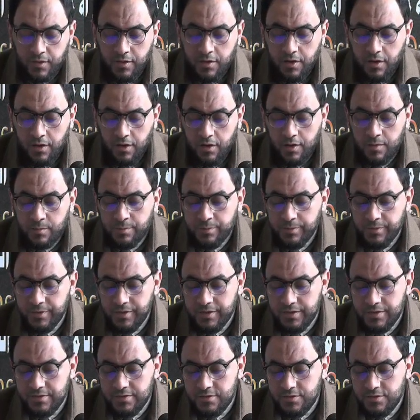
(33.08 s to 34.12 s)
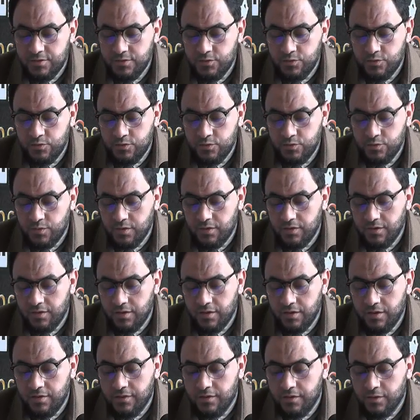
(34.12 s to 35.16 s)
All praise is due to
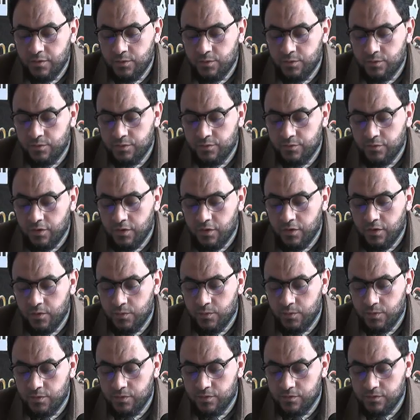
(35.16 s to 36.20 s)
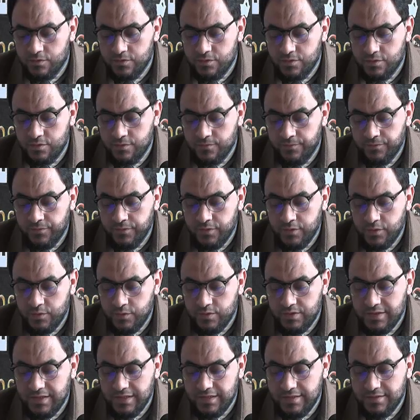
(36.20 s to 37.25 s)
Allah, the Lord of all worlds, who
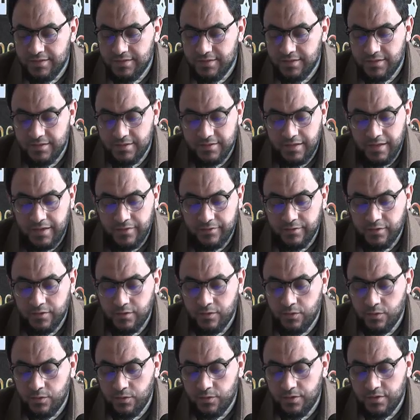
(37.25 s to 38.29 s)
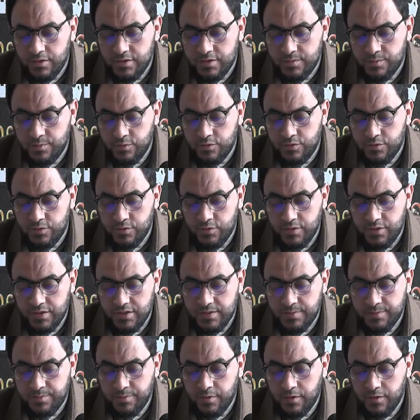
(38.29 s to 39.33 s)
says in His ever glorious book to
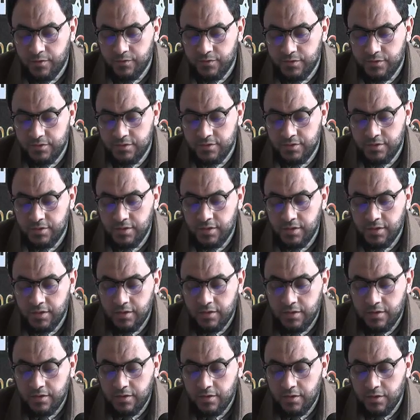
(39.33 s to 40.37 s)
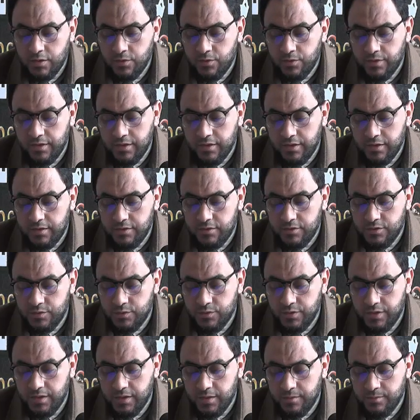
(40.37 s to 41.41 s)
His Prophet, glory to
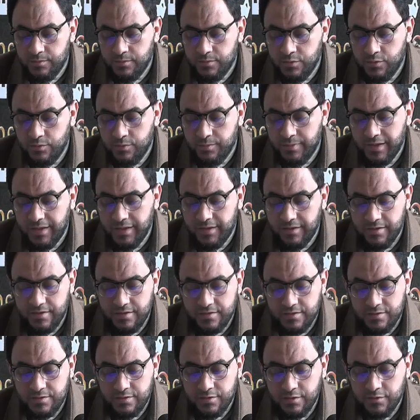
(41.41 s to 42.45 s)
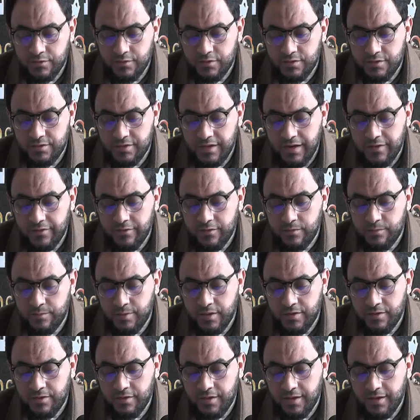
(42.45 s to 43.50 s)
Him who made His servant travel
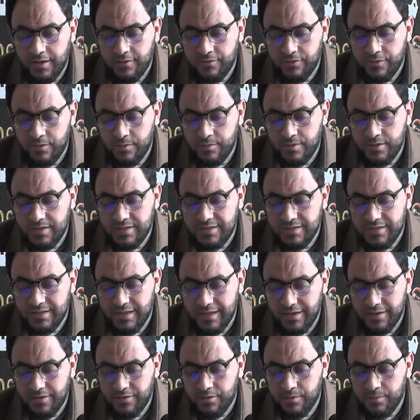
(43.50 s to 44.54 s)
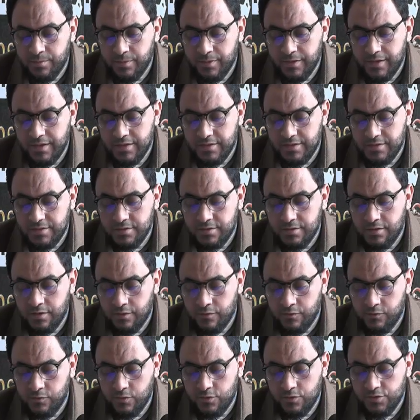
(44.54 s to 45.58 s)
by night from the sacred place
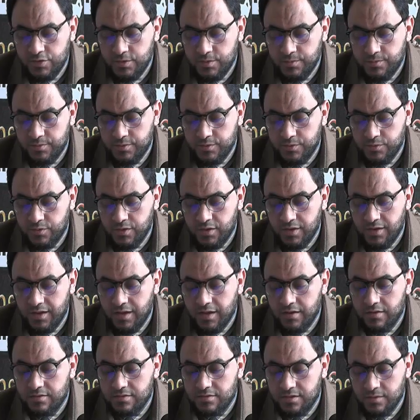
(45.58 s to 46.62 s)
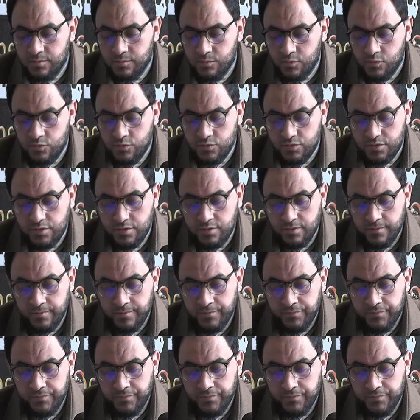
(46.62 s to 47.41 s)
of worship to Al-Aqsa Mosque,